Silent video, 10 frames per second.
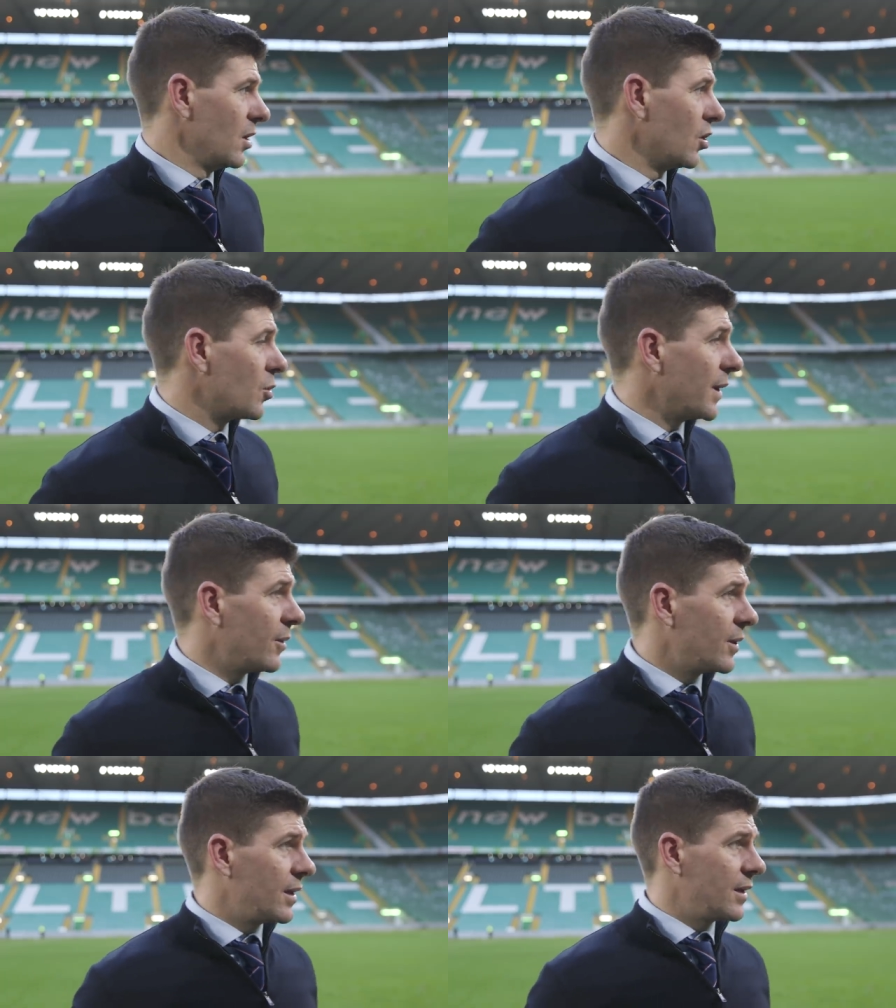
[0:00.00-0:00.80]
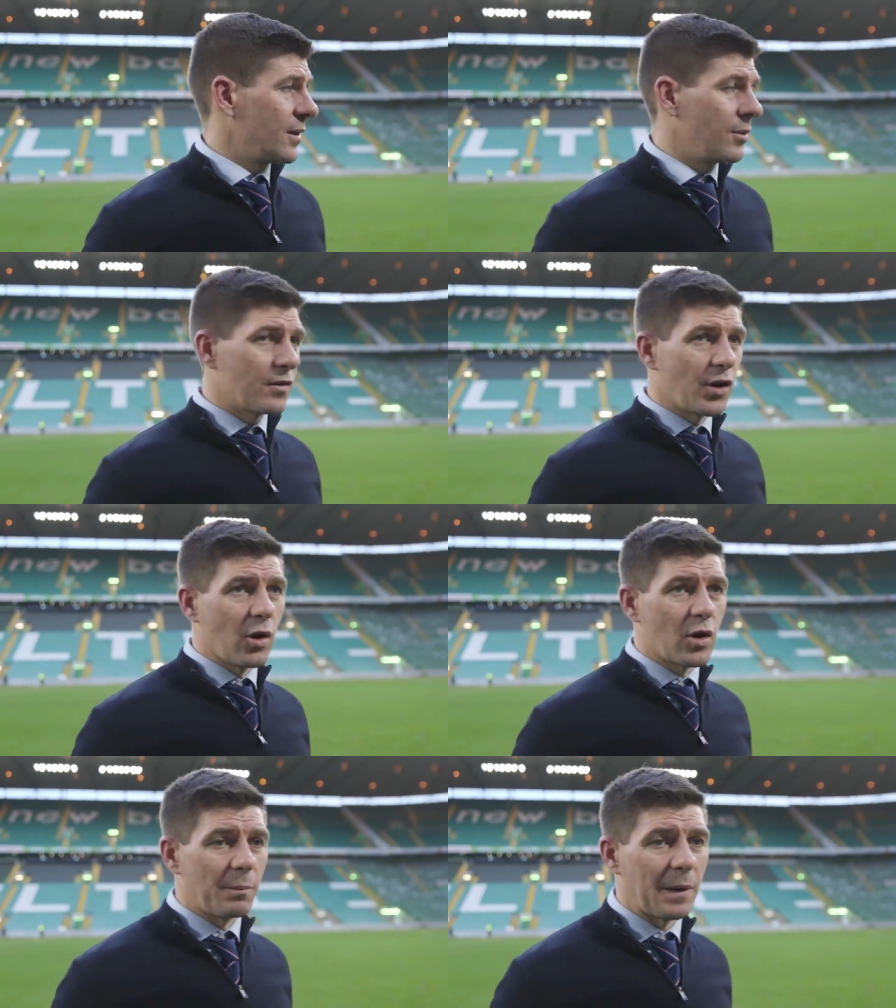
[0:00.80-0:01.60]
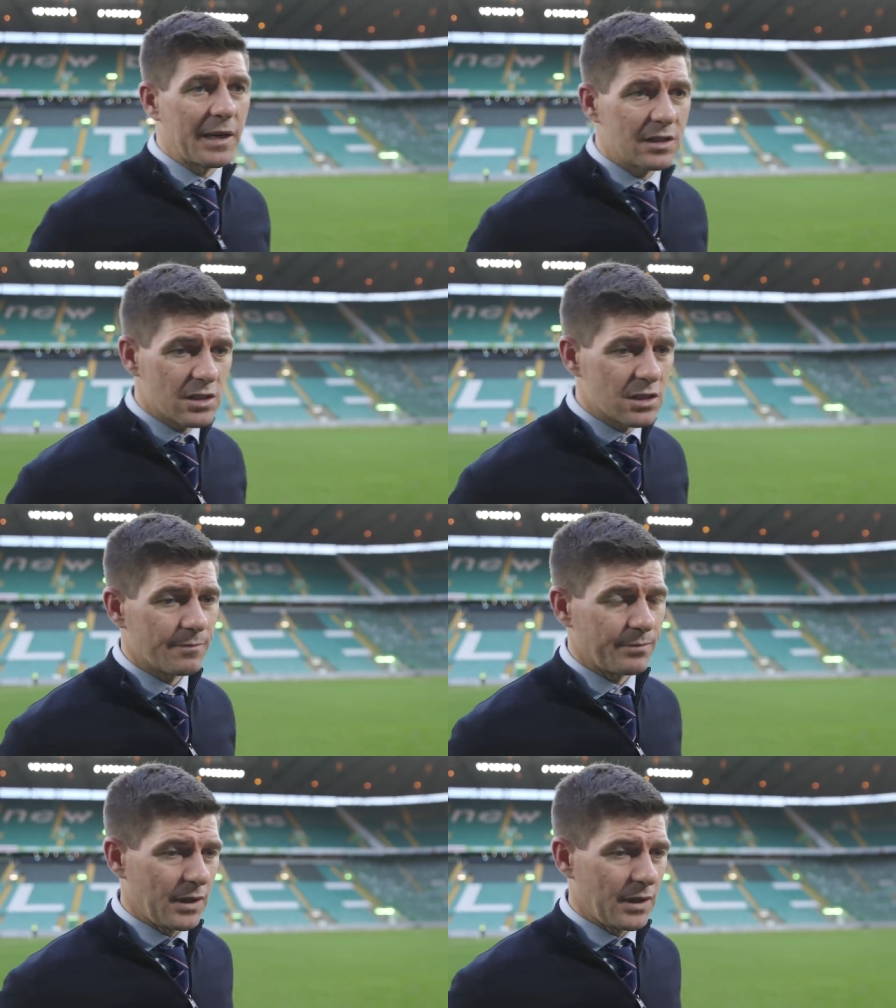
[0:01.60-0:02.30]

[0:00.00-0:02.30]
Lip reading: Look, we've got no complaints.